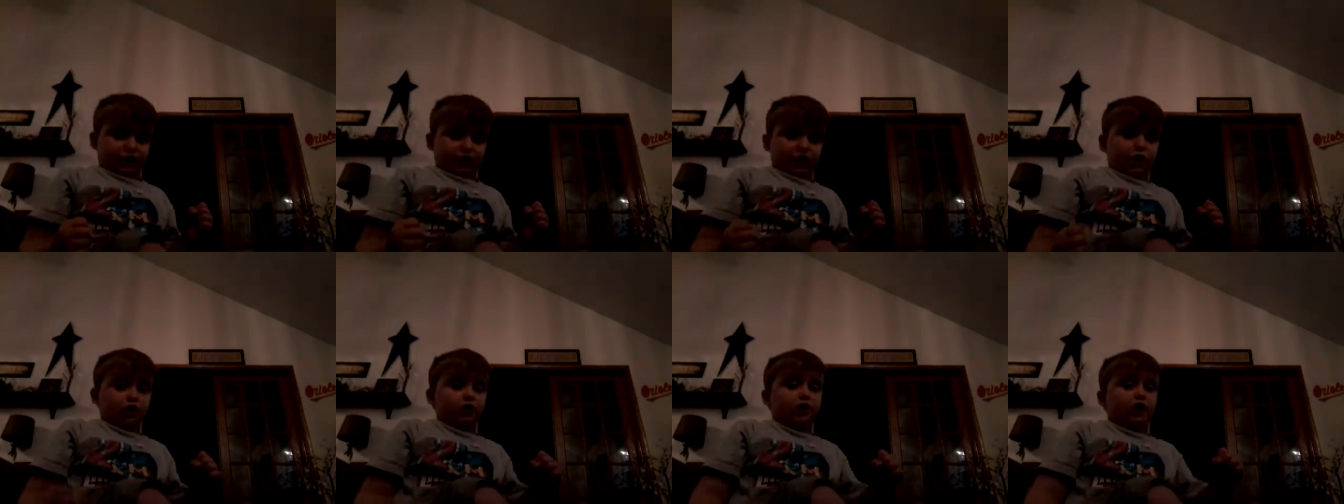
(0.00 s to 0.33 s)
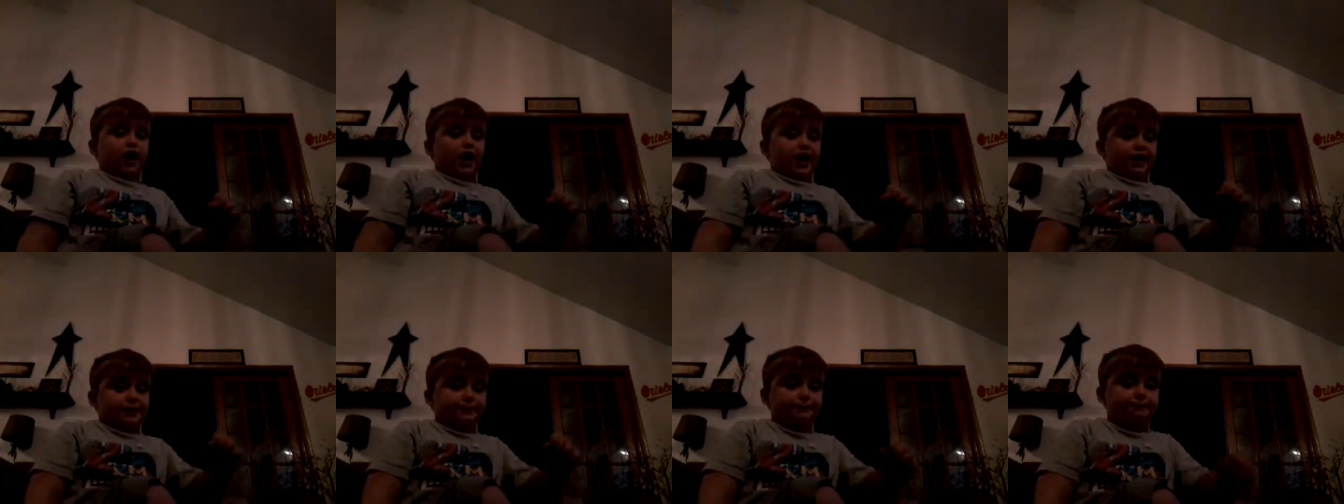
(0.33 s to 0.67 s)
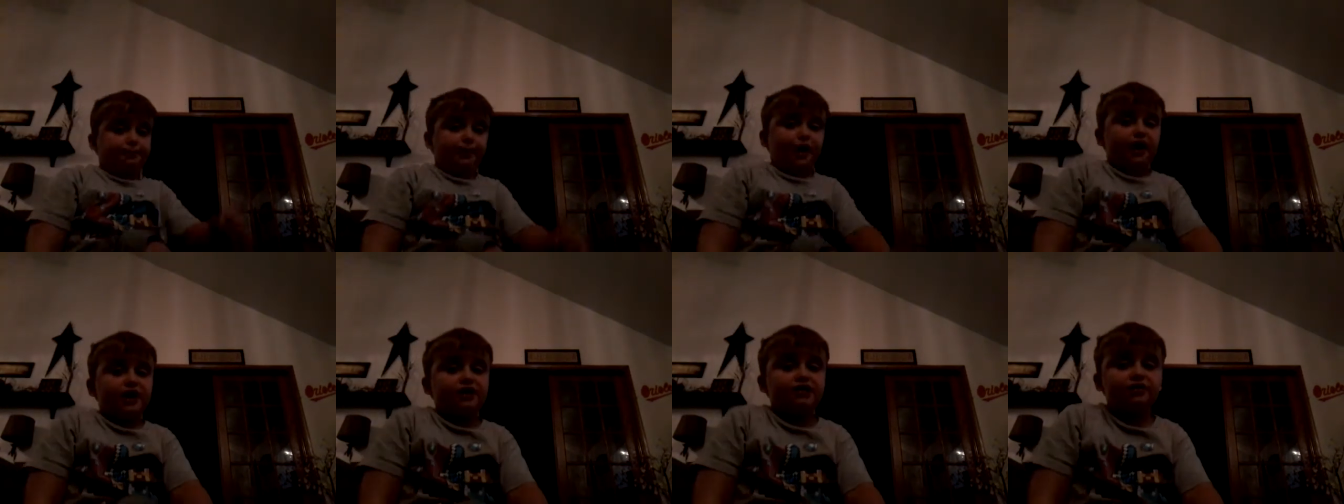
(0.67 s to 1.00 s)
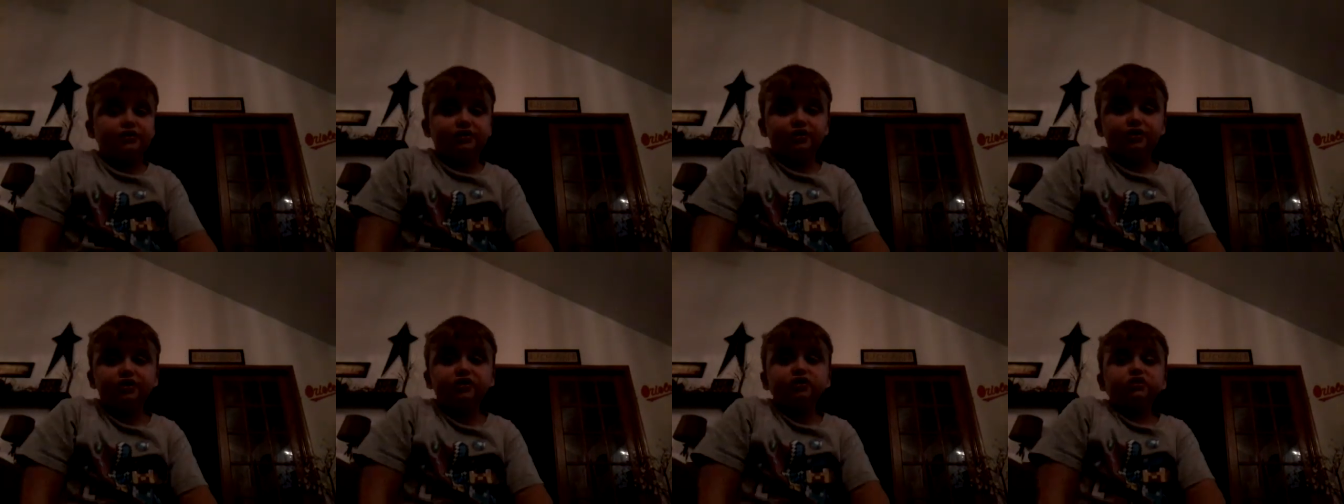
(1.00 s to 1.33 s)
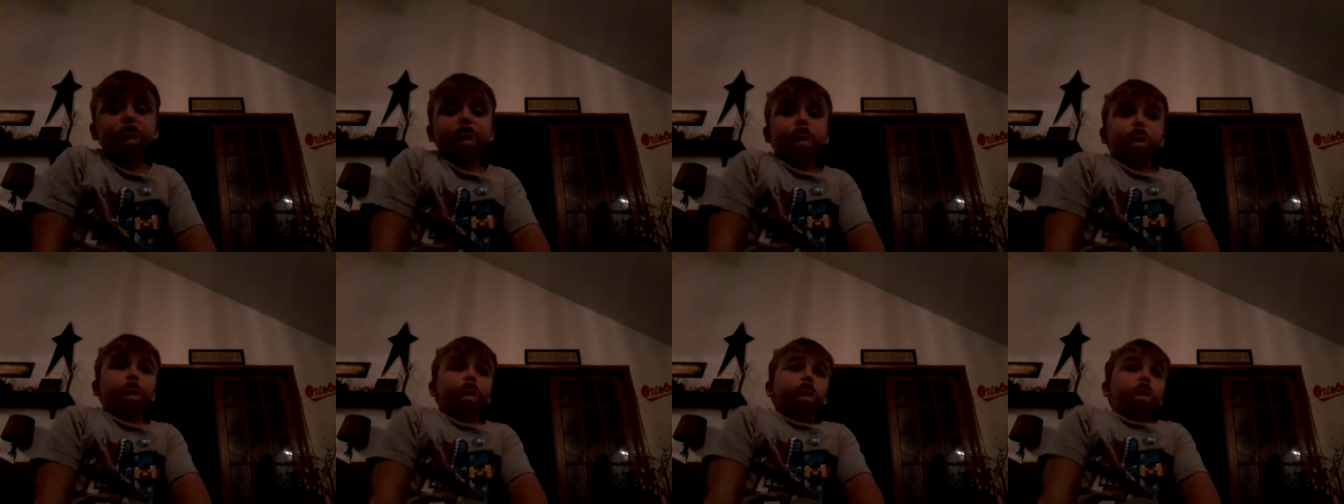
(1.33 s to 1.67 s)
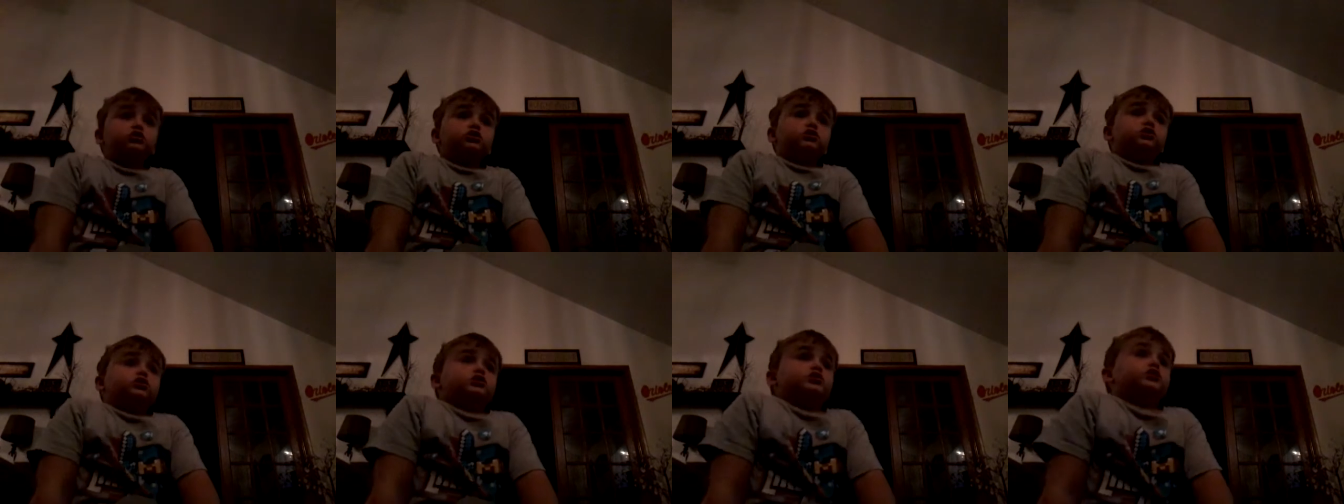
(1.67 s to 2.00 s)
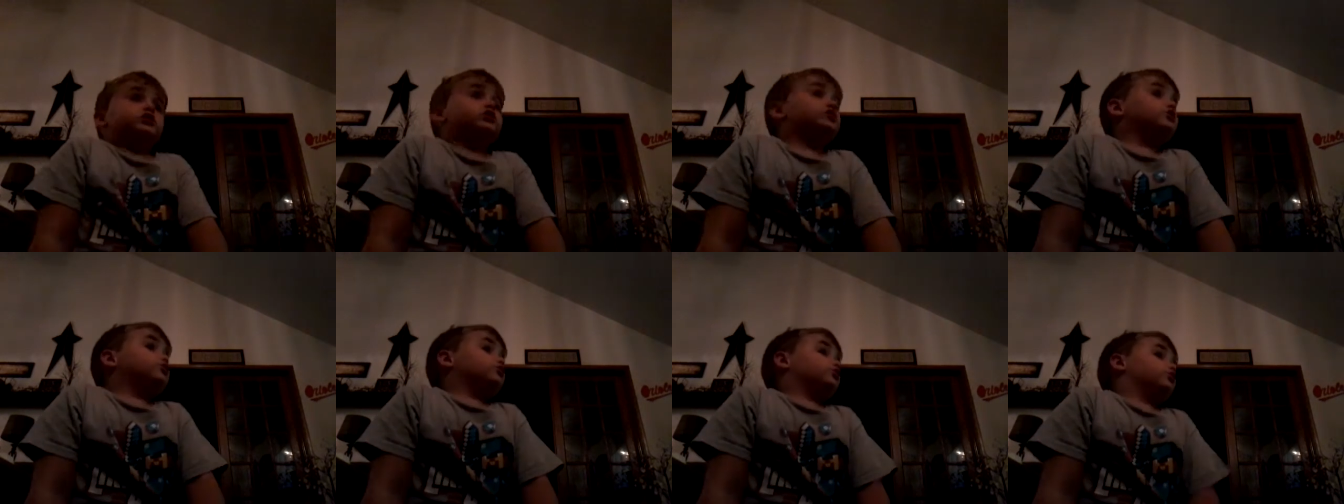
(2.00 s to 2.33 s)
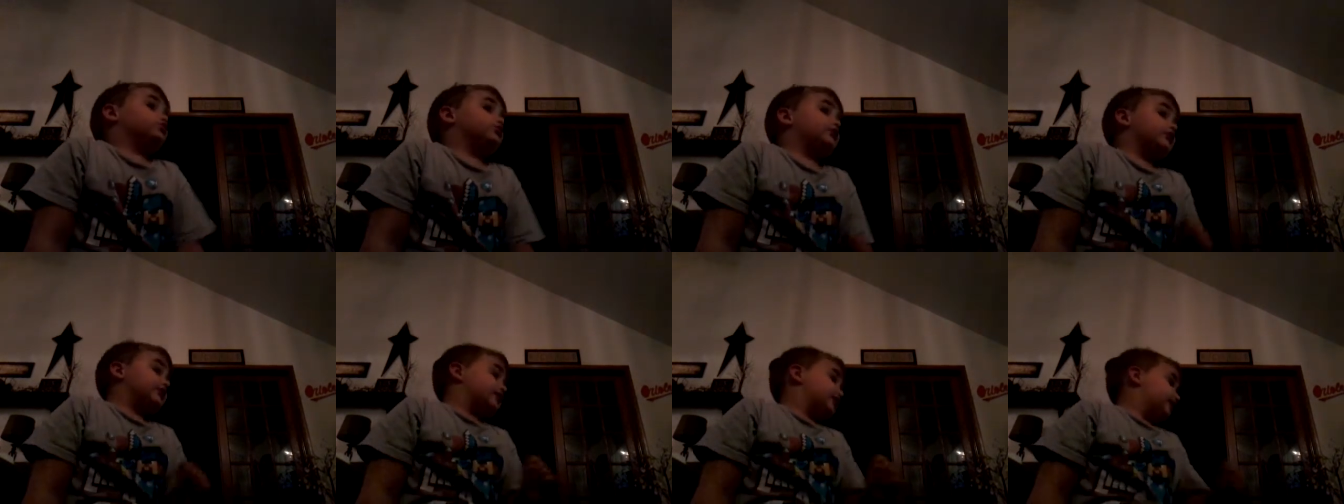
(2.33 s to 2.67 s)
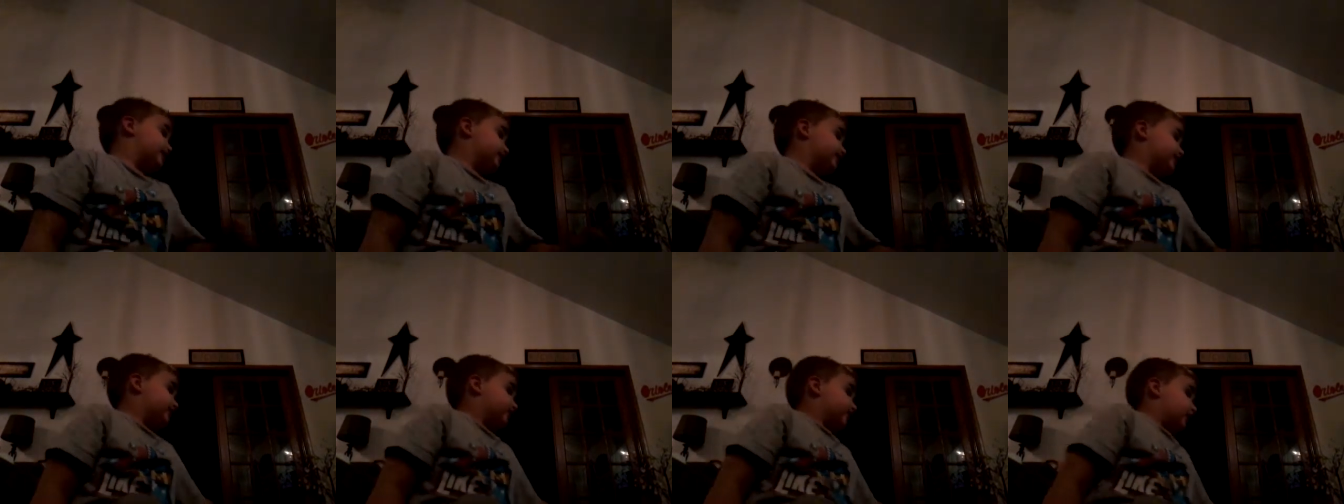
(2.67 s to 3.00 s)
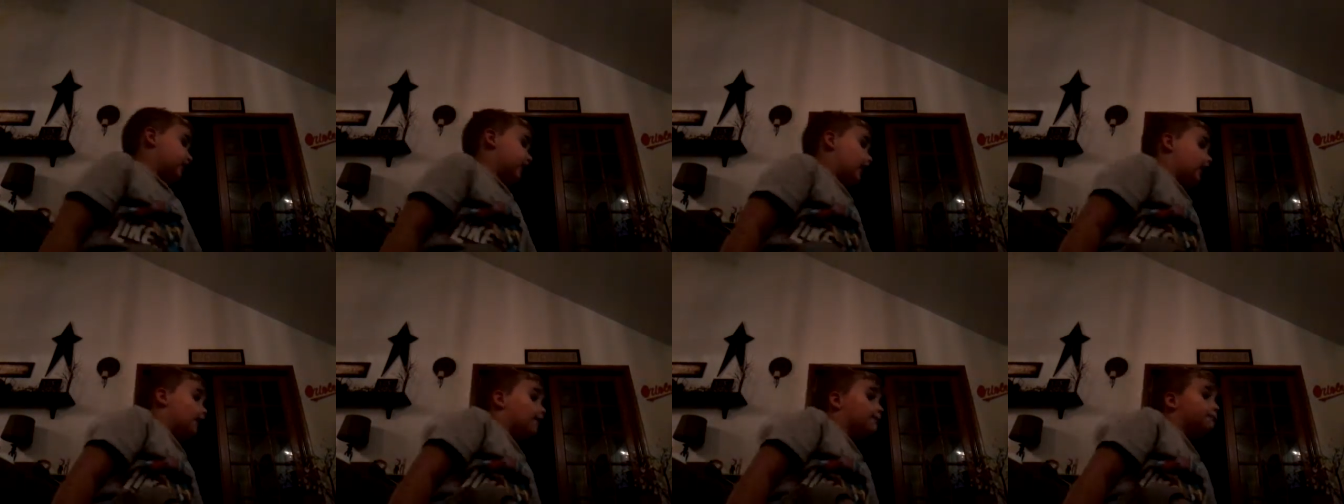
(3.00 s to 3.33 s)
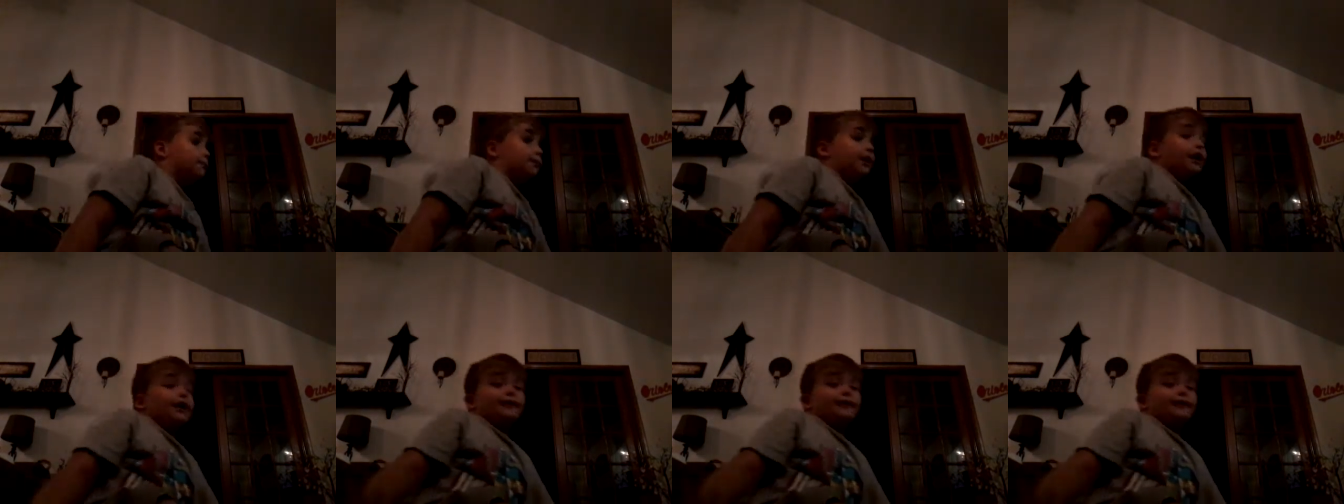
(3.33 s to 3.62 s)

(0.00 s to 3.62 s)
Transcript: the like button. We need the help